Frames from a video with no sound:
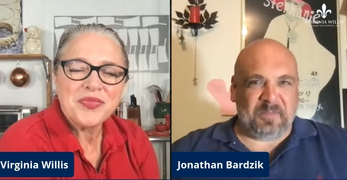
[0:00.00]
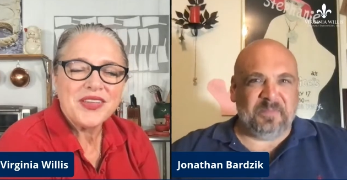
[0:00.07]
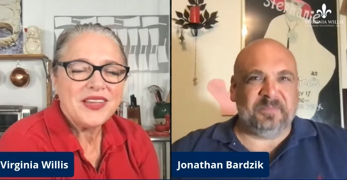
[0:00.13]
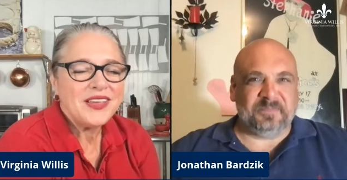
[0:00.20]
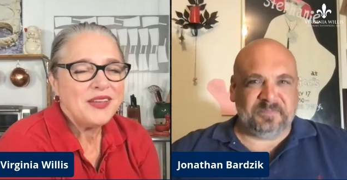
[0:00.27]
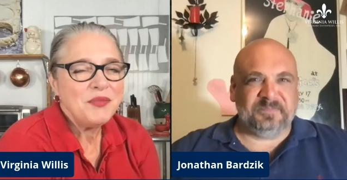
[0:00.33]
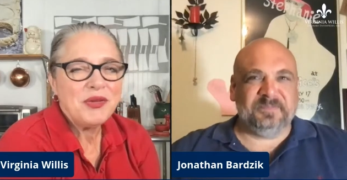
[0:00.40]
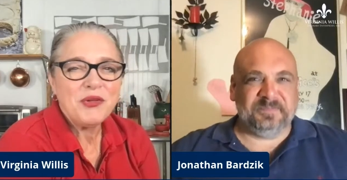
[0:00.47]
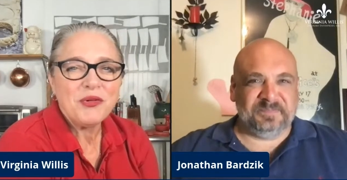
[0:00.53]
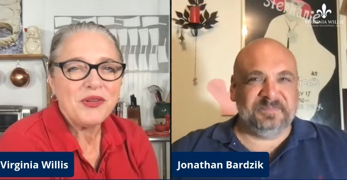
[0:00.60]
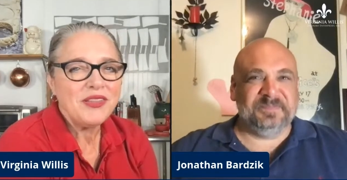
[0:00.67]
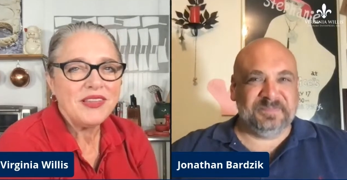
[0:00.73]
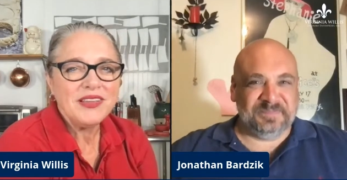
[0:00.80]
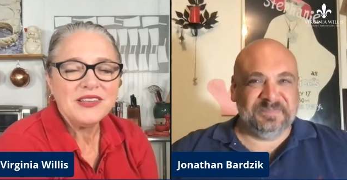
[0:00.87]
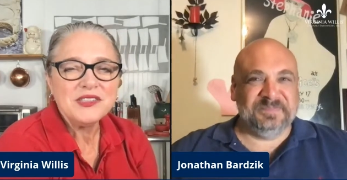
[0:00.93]
Speaker 1: it can be
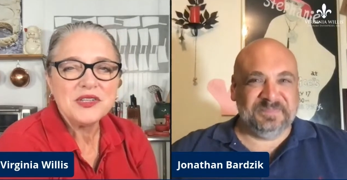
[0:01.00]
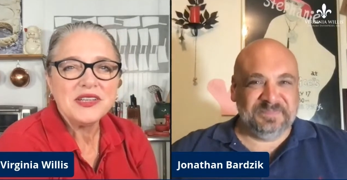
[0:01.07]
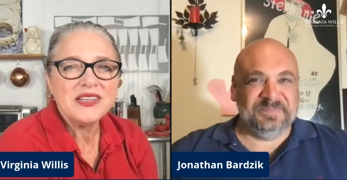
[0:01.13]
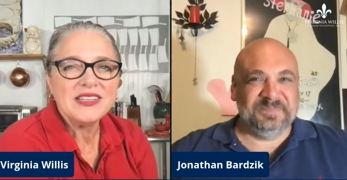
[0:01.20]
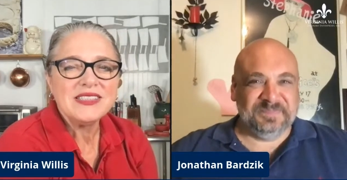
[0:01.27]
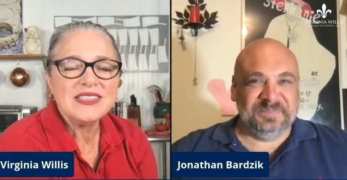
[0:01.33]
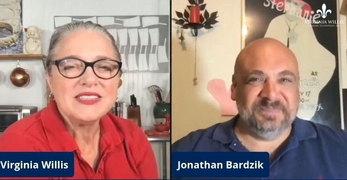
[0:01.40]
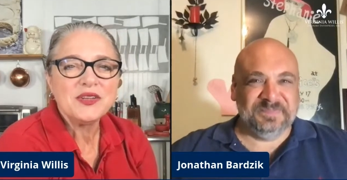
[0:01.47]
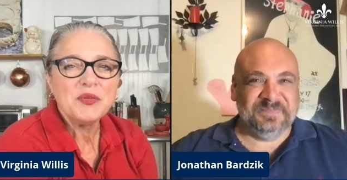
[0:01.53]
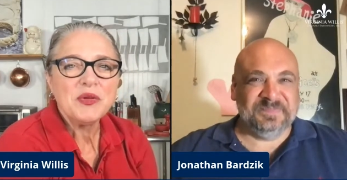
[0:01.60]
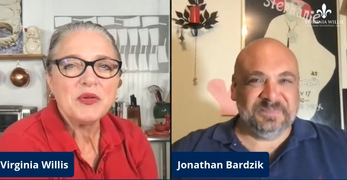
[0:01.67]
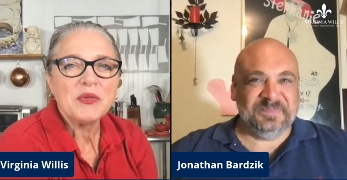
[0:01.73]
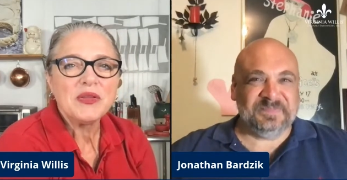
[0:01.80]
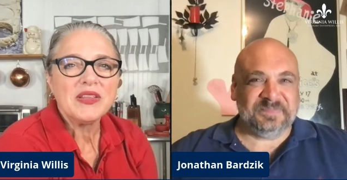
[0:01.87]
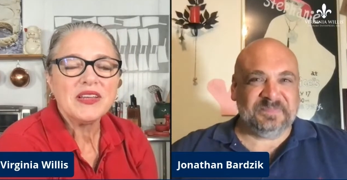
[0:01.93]
really it can still
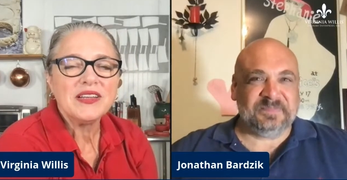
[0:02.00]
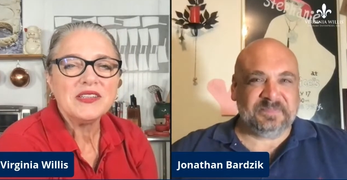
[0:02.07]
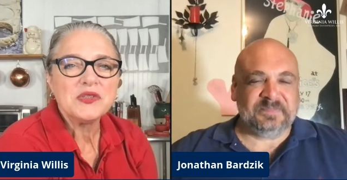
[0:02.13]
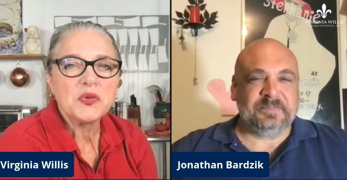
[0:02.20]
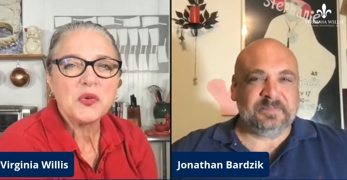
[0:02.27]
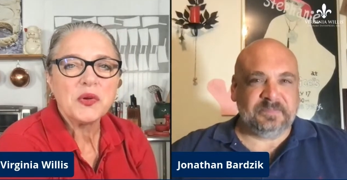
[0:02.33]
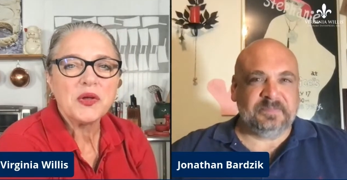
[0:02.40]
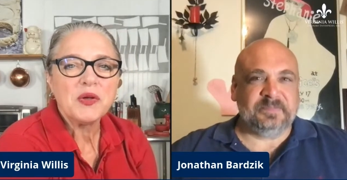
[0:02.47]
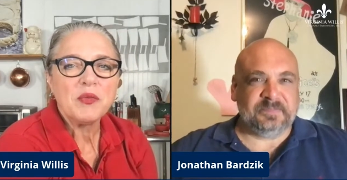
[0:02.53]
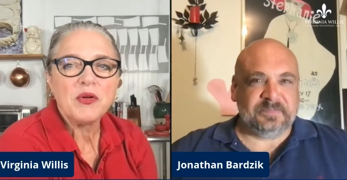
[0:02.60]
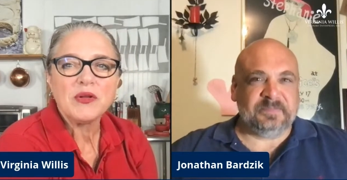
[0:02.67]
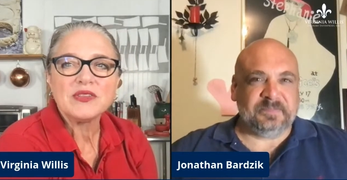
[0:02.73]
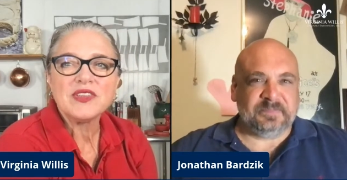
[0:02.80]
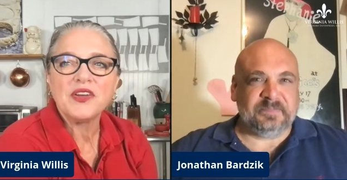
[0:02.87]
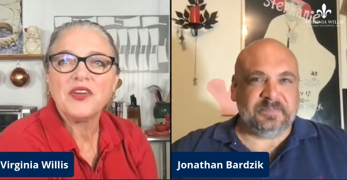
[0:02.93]
be really
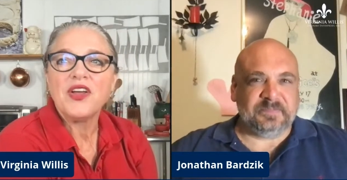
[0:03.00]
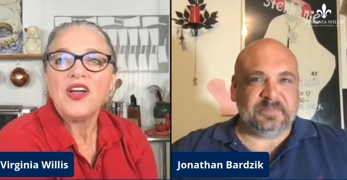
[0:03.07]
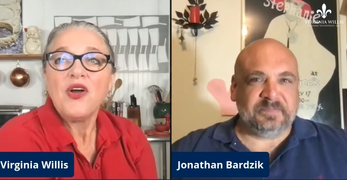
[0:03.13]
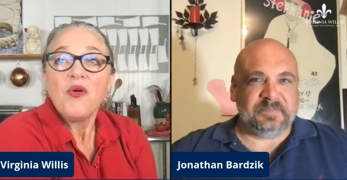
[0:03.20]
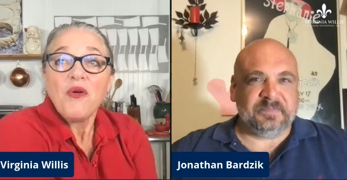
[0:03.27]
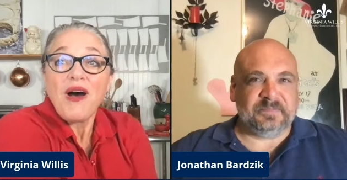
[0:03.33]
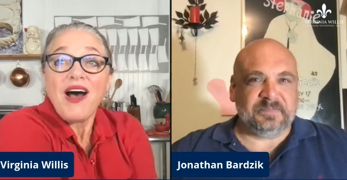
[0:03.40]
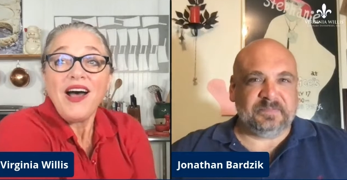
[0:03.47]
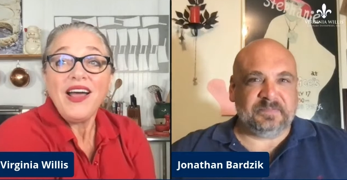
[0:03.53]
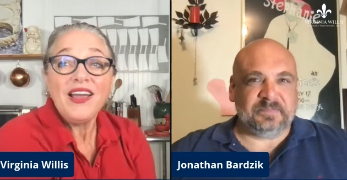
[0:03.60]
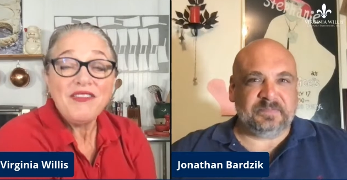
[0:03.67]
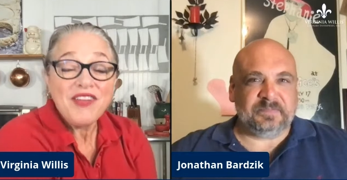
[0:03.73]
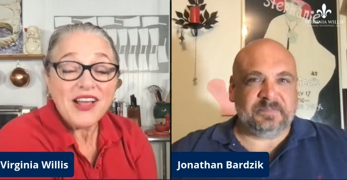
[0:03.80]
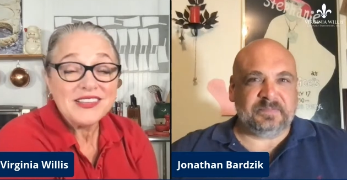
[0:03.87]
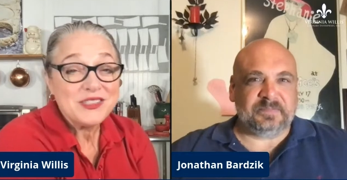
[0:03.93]
enjoyable. So, well,
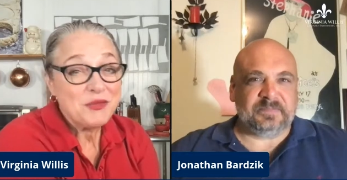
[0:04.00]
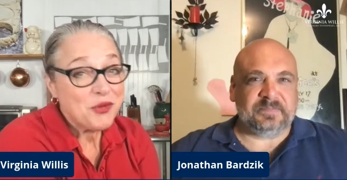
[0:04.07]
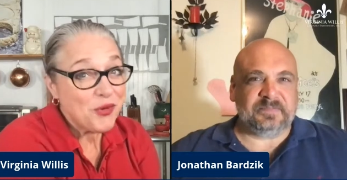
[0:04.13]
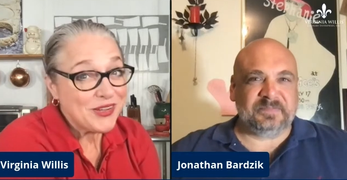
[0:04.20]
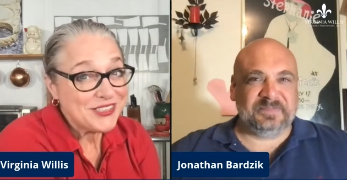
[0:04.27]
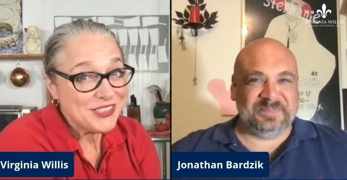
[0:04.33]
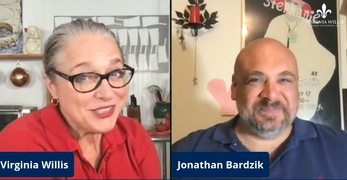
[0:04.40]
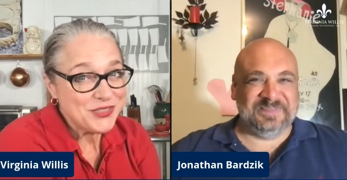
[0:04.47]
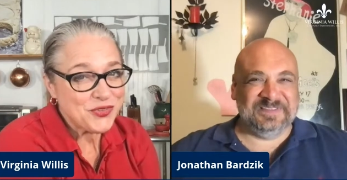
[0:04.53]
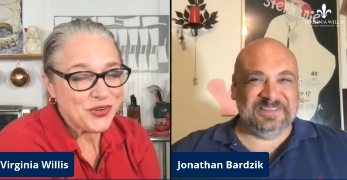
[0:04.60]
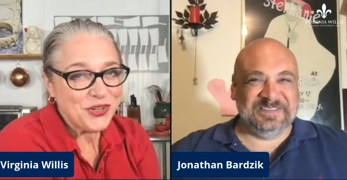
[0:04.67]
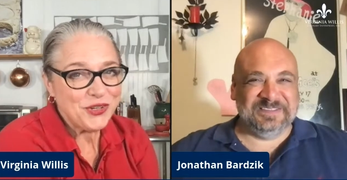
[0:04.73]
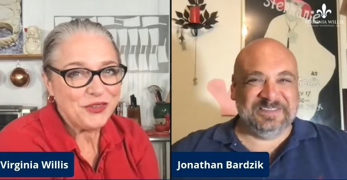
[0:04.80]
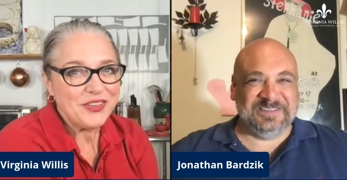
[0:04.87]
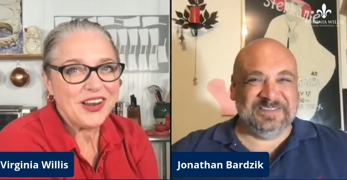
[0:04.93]
I've got some questions for
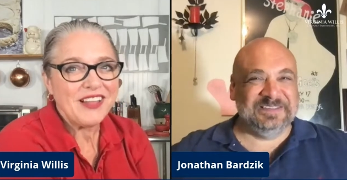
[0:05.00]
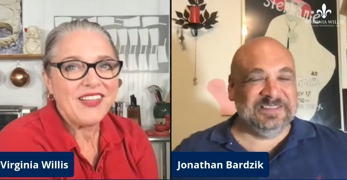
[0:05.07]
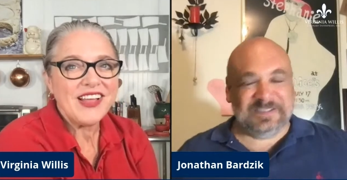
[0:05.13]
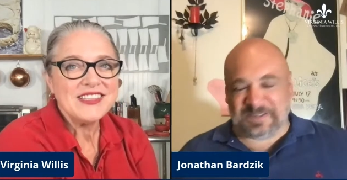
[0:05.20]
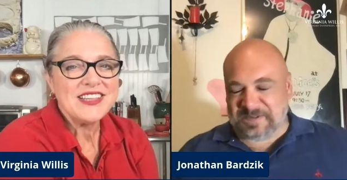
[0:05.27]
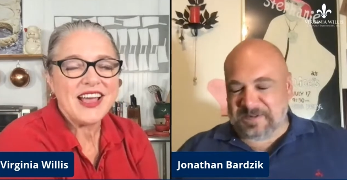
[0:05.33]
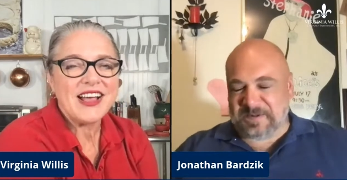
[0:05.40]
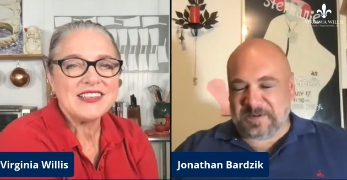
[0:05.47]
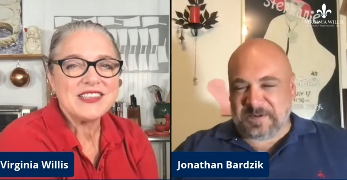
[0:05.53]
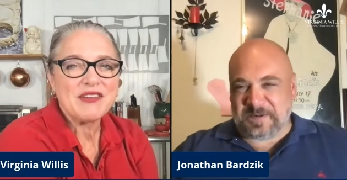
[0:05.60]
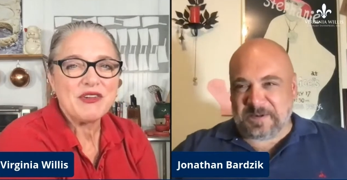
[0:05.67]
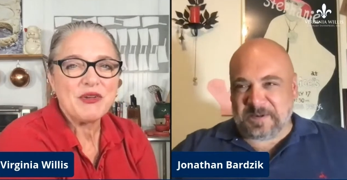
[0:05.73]
you that I like to ask